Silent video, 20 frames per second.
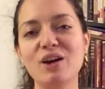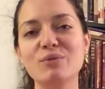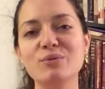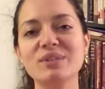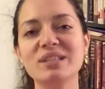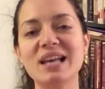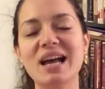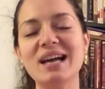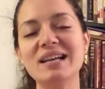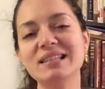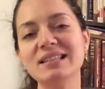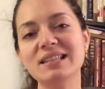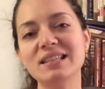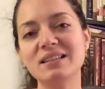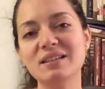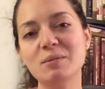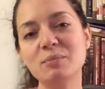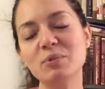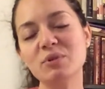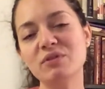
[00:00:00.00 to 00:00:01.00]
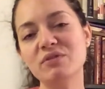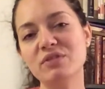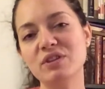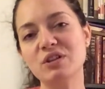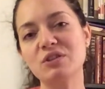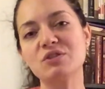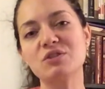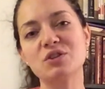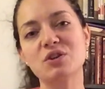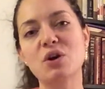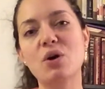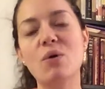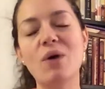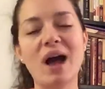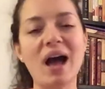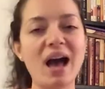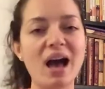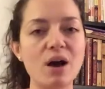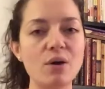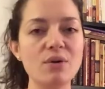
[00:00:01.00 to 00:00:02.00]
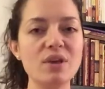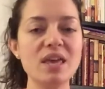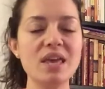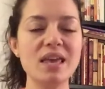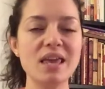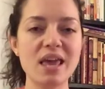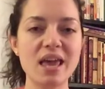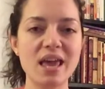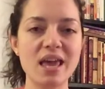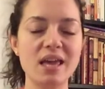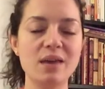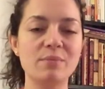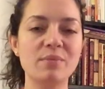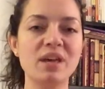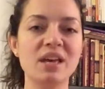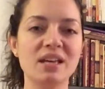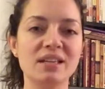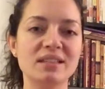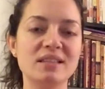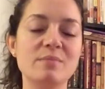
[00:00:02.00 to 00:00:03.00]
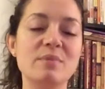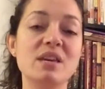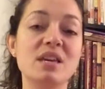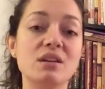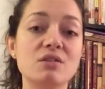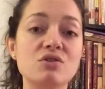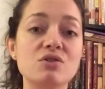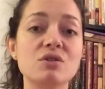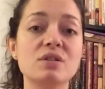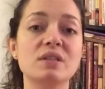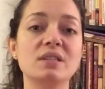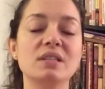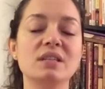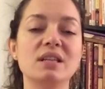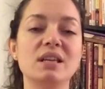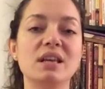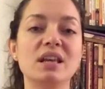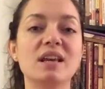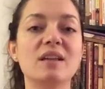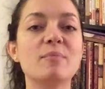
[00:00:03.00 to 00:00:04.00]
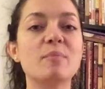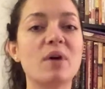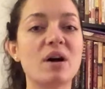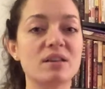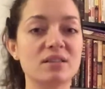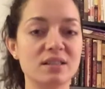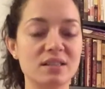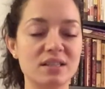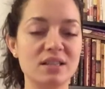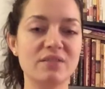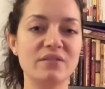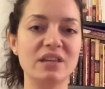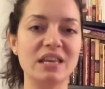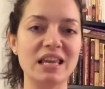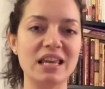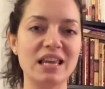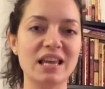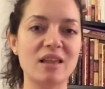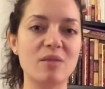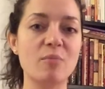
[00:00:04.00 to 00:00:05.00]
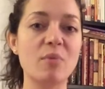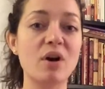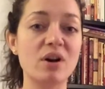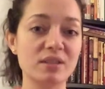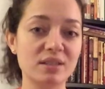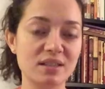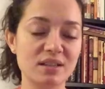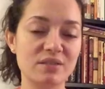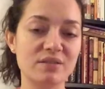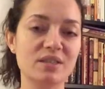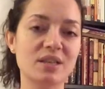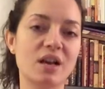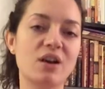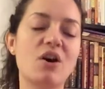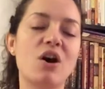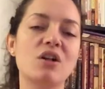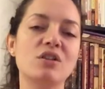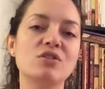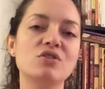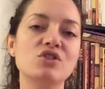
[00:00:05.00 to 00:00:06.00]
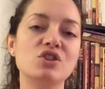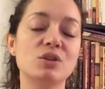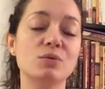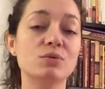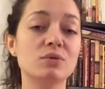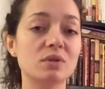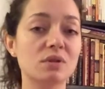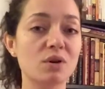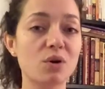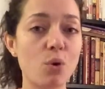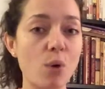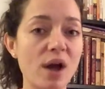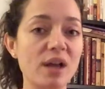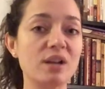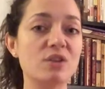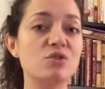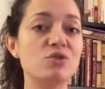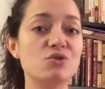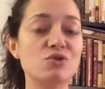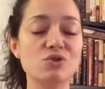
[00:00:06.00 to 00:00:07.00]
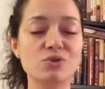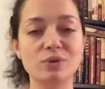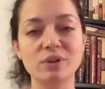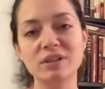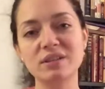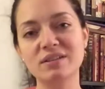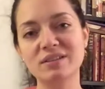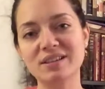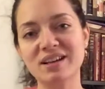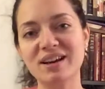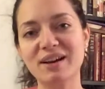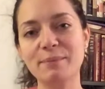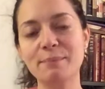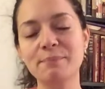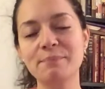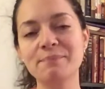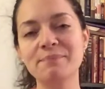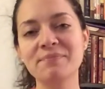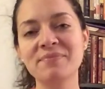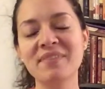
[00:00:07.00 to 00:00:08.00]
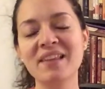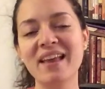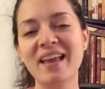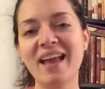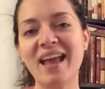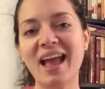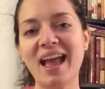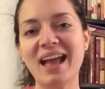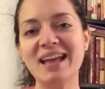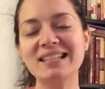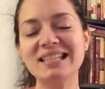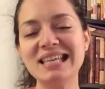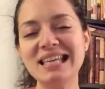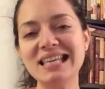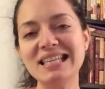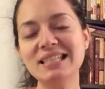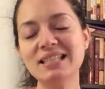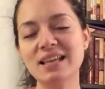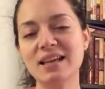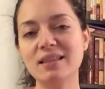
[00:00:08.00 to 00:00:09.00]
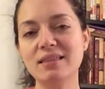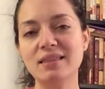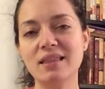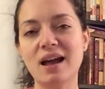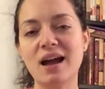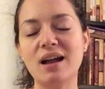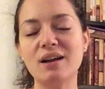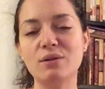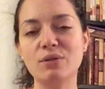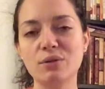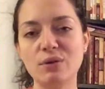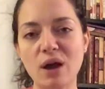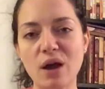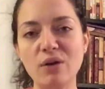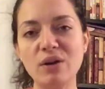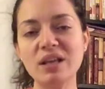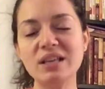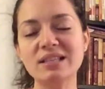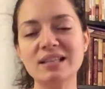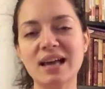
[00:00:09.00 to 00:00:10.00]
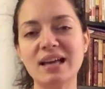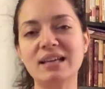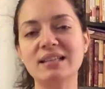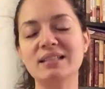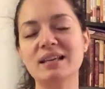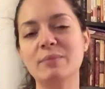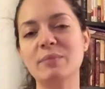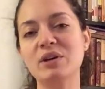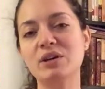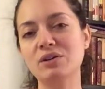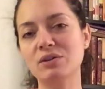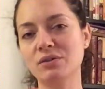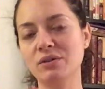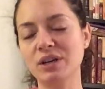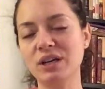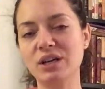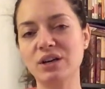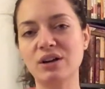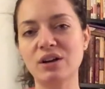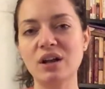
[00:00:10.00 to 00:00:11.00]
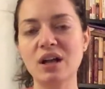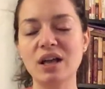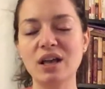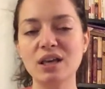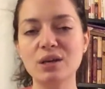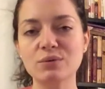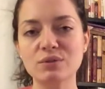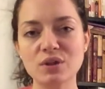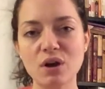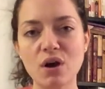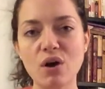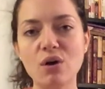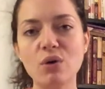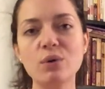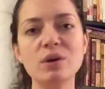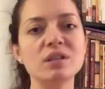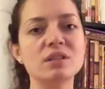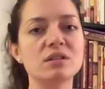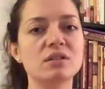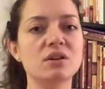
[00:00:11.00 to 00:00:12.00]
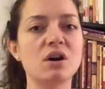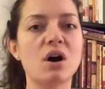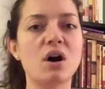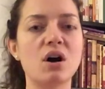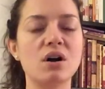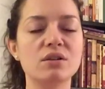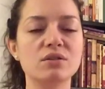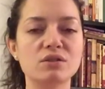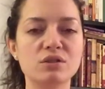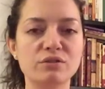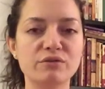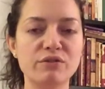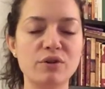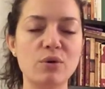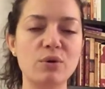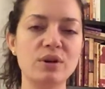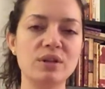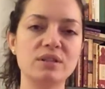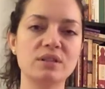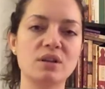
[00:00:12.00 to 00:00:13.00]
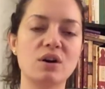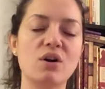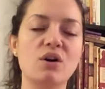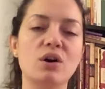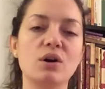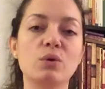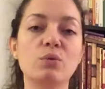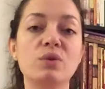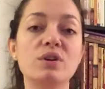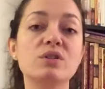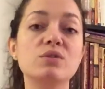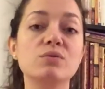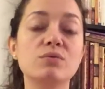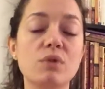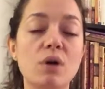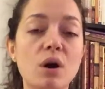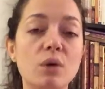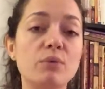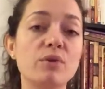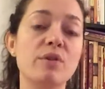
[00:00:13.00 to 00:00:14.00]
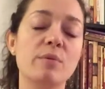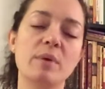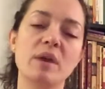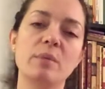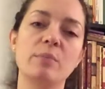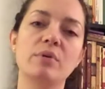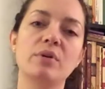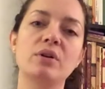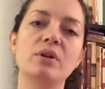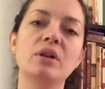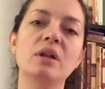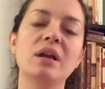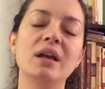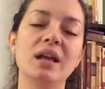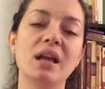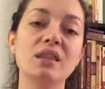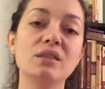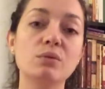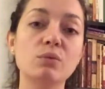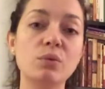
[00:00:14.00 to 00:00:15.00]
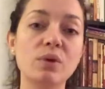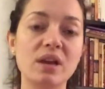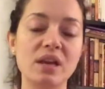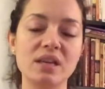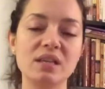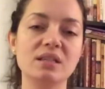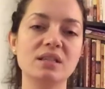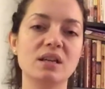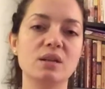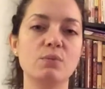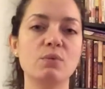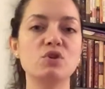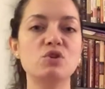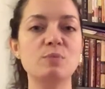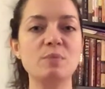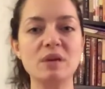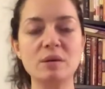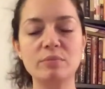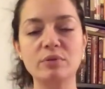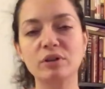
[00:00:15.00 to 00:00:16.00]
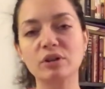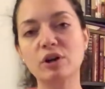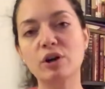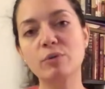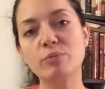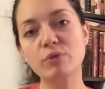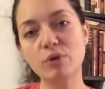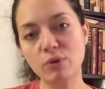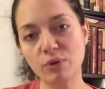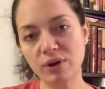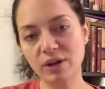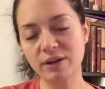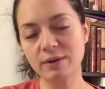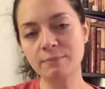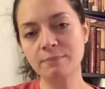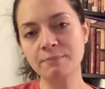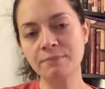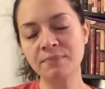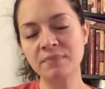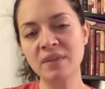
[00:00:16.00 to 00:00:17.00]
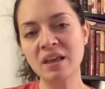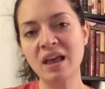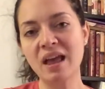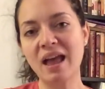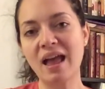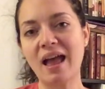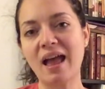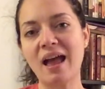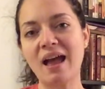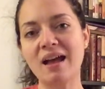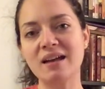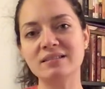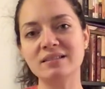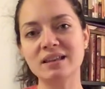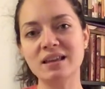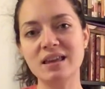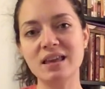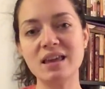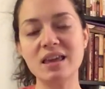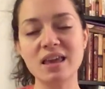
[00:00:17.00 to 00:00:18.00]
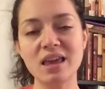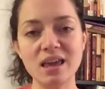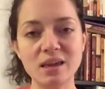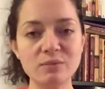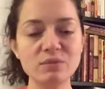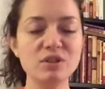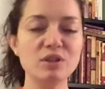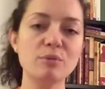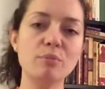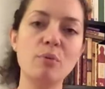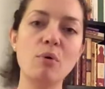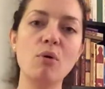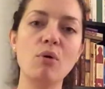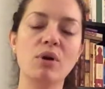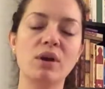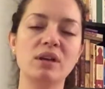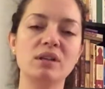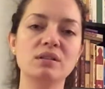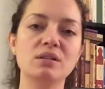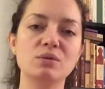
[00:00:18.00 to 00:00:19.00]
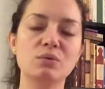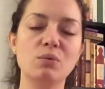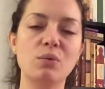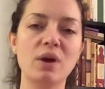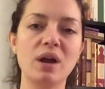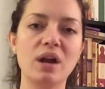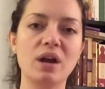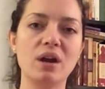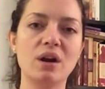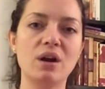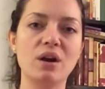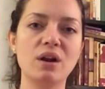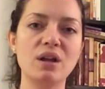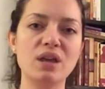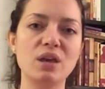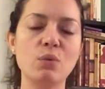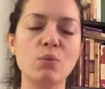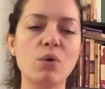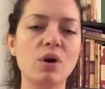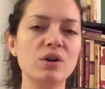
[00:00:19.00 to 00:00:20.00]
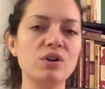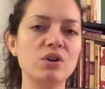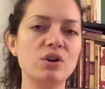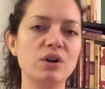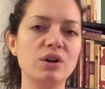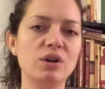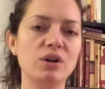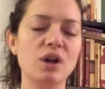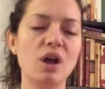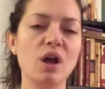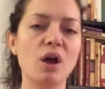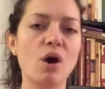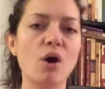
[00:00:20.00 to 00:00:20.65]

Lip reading: was asked a number of years ago how he came to be interested in positivity and positive psychology. It was quite unusual at the time. And he said that throughout his academic career, he was always taught to focus on what is wrong with people and the ways in which people are broken. And he came to a point where he wondered,